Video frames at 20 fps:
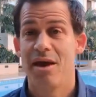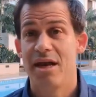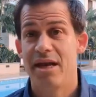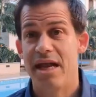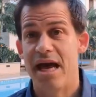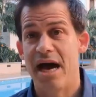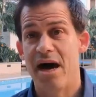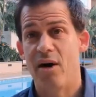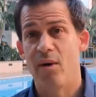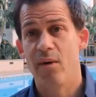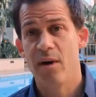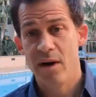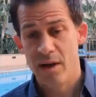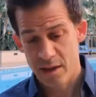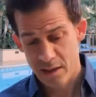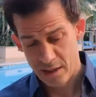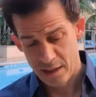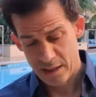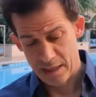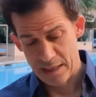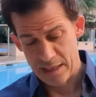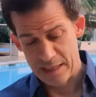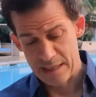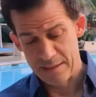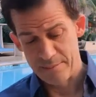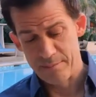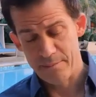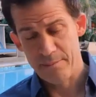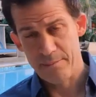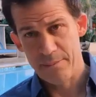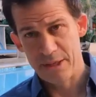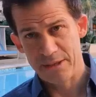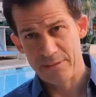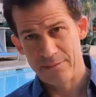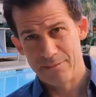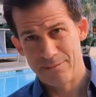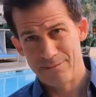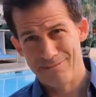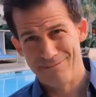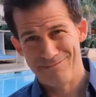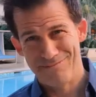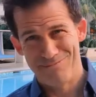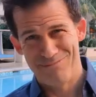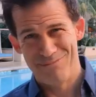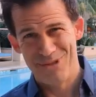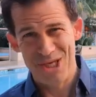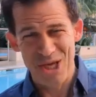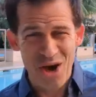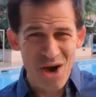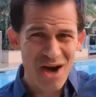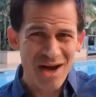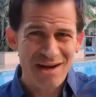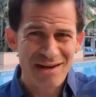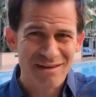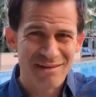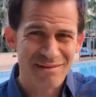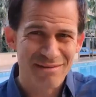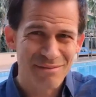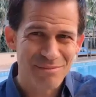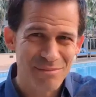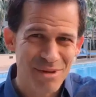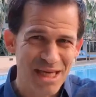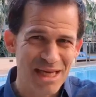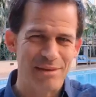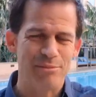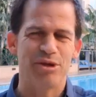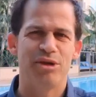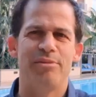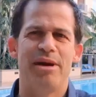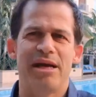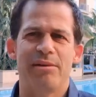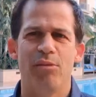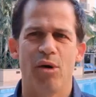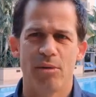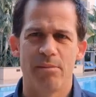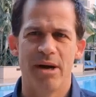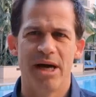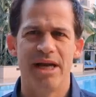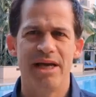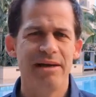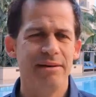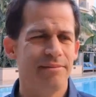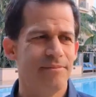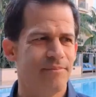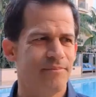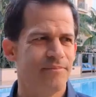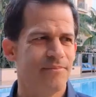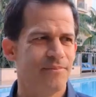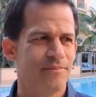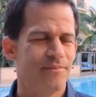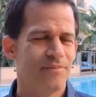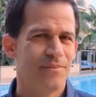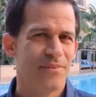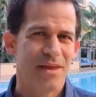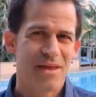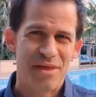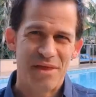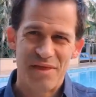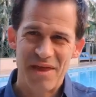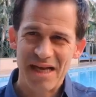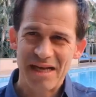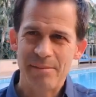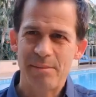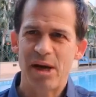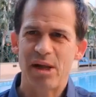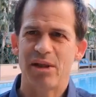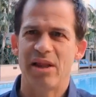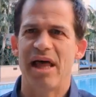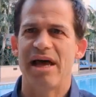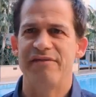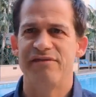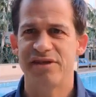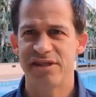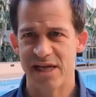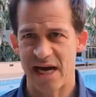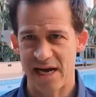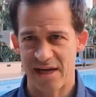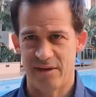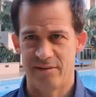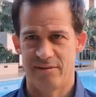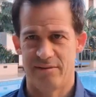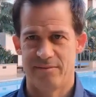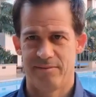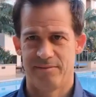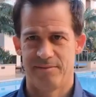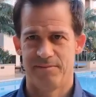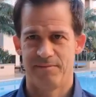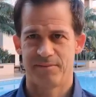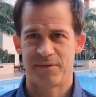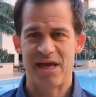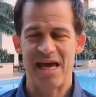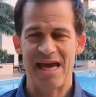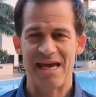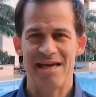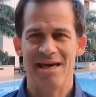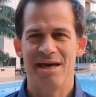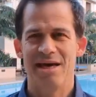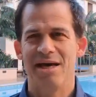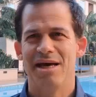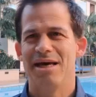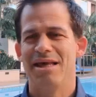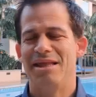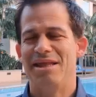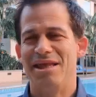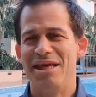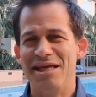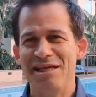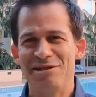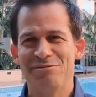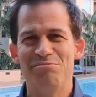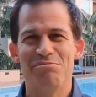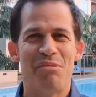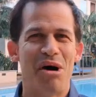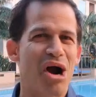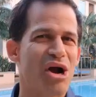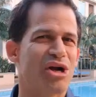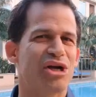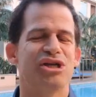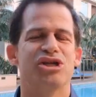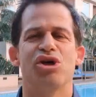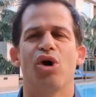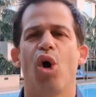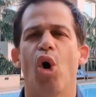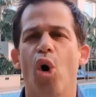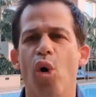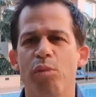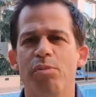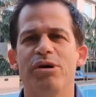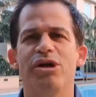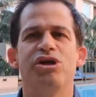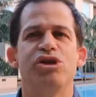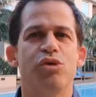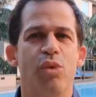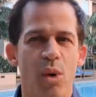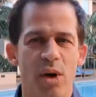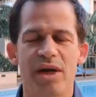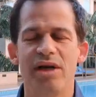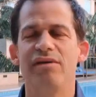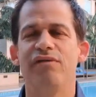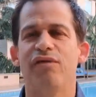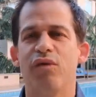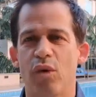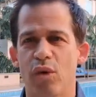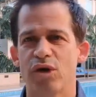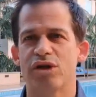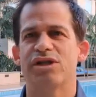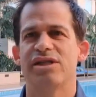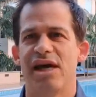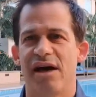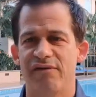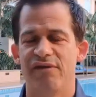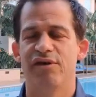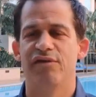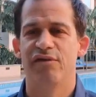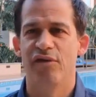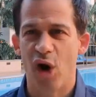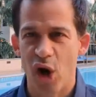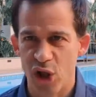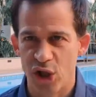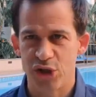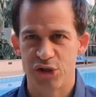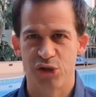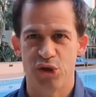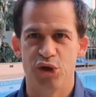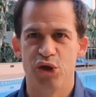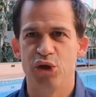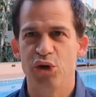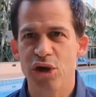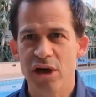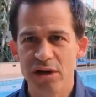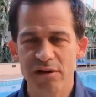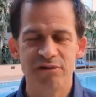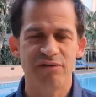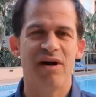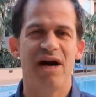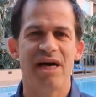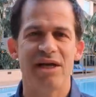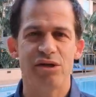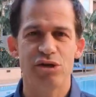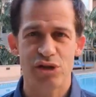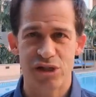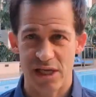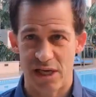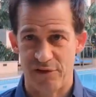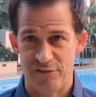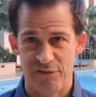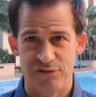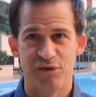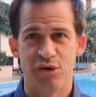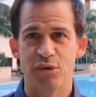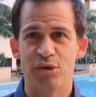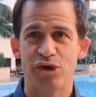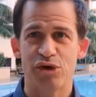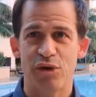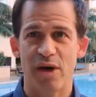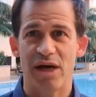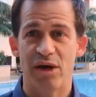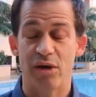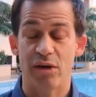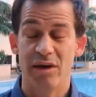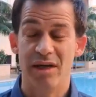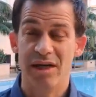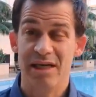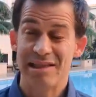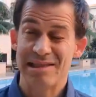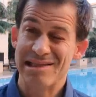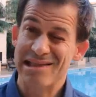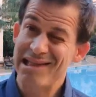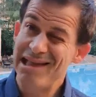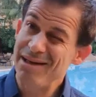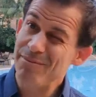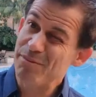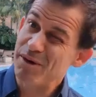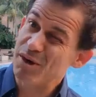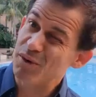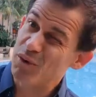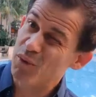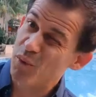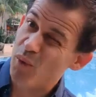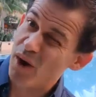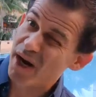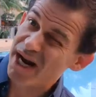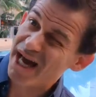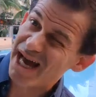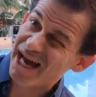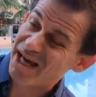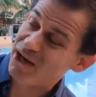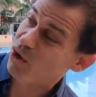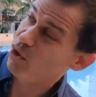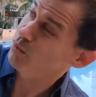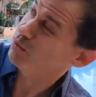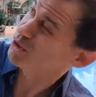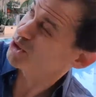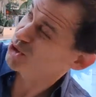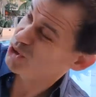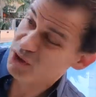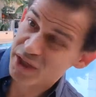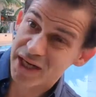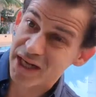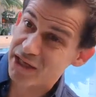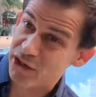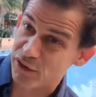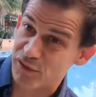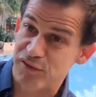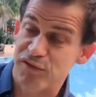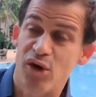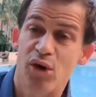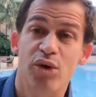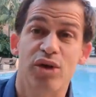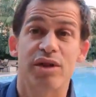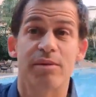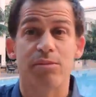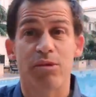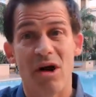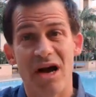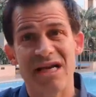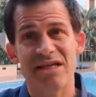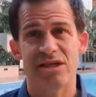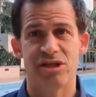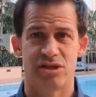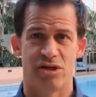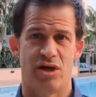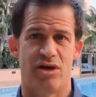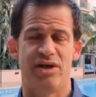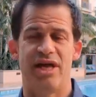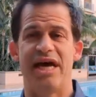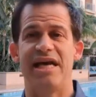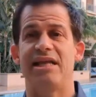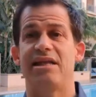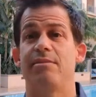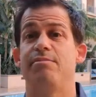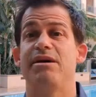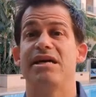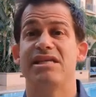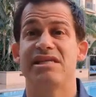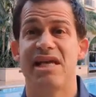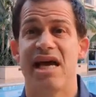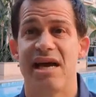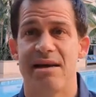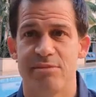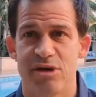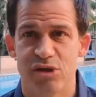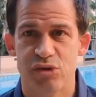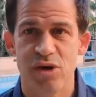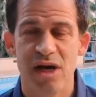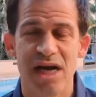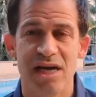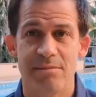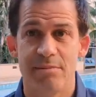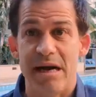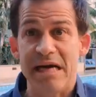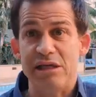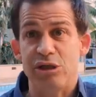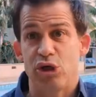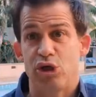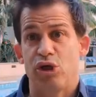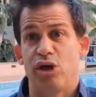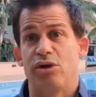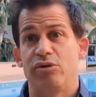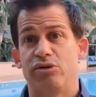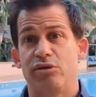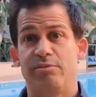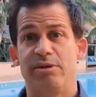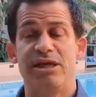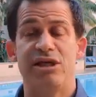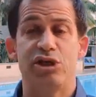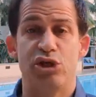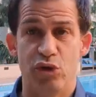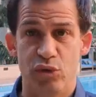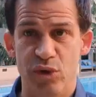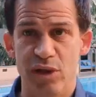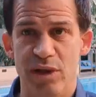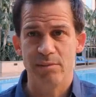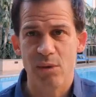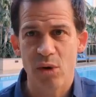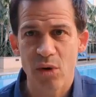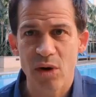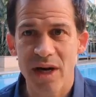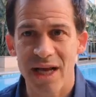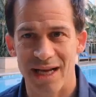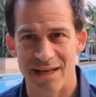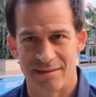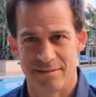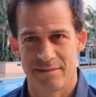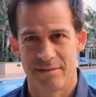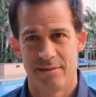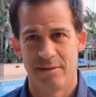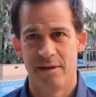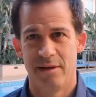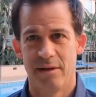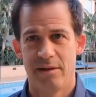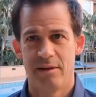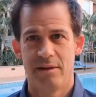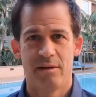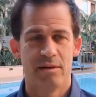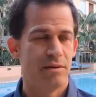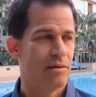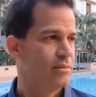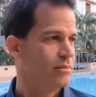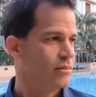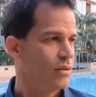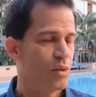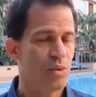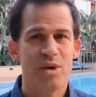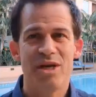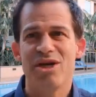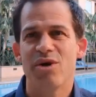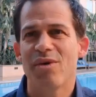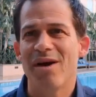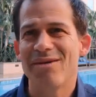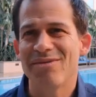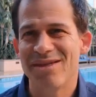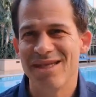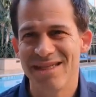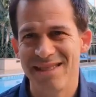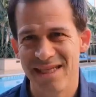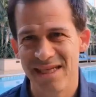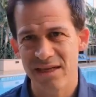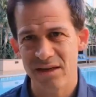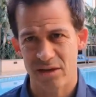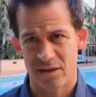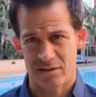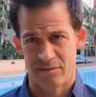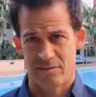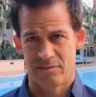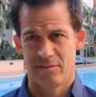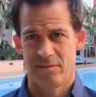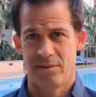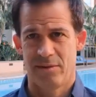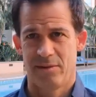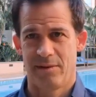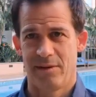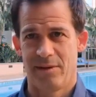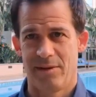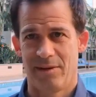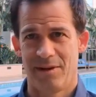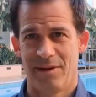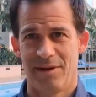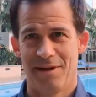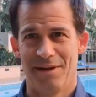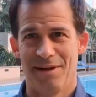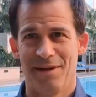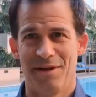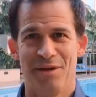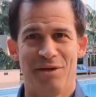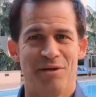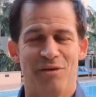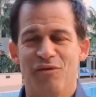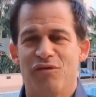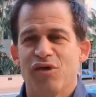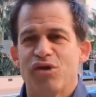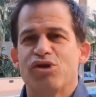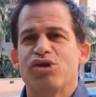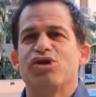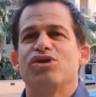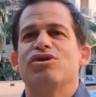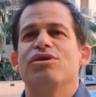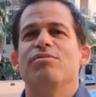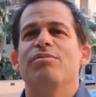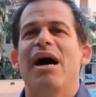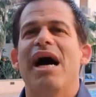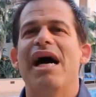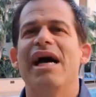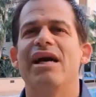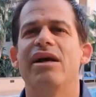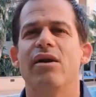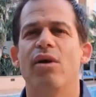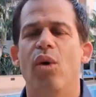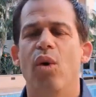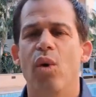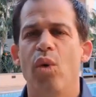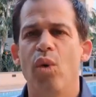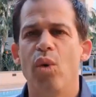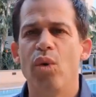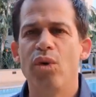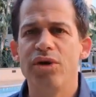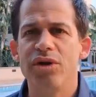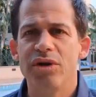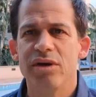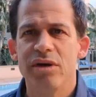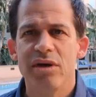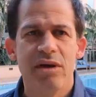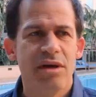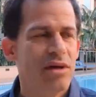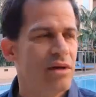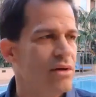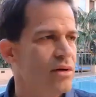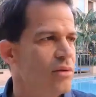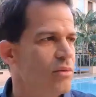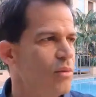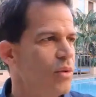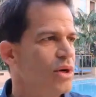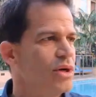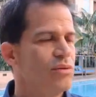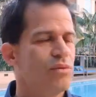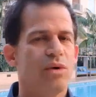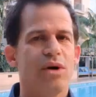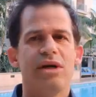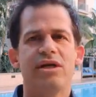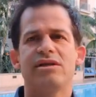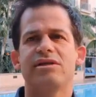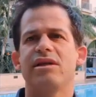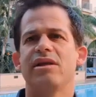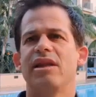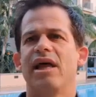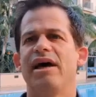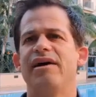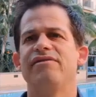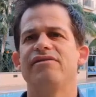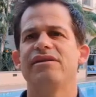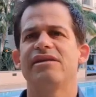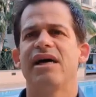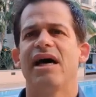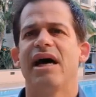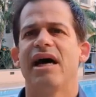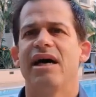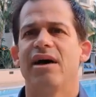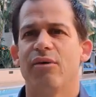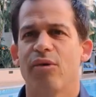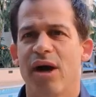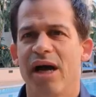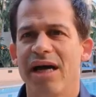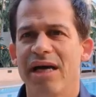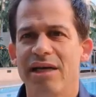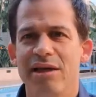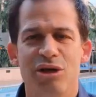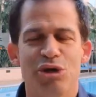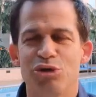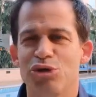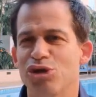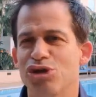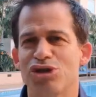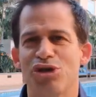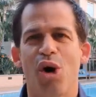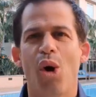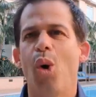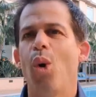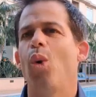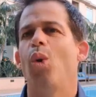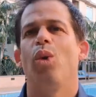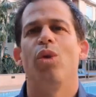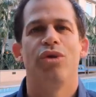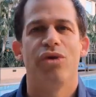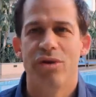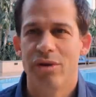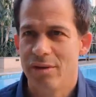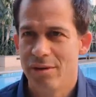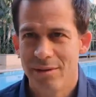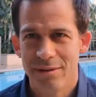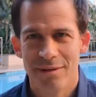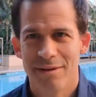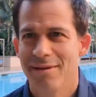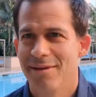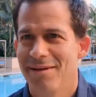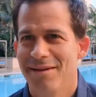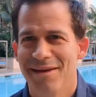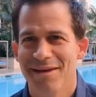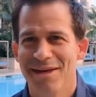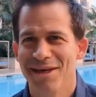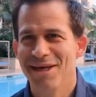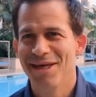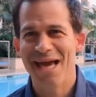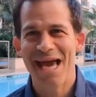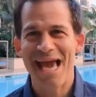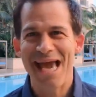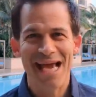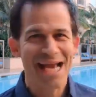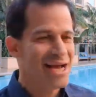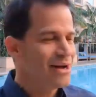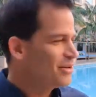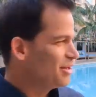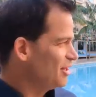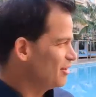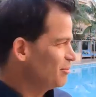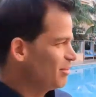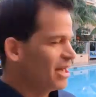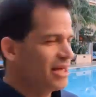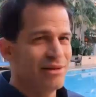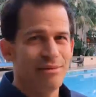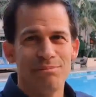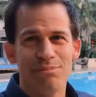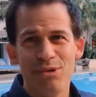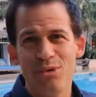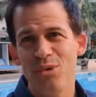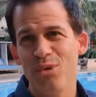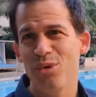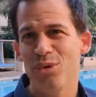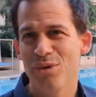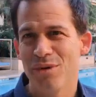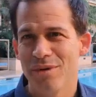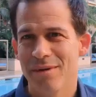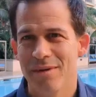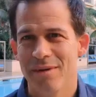Now, but beyond being able to make more money, think about lifestyle, okay? These markets are open 24/7 volatile. You're going to find yourself, if you're a trader, sleeping with one eye open, looking at your phone at the prices all night. The best time to trade might turn out to be at 2 morning or when you're out to dinner. Versus the buy and hold, what is the lifestyle, right? You just hold. You hang out here by the pool.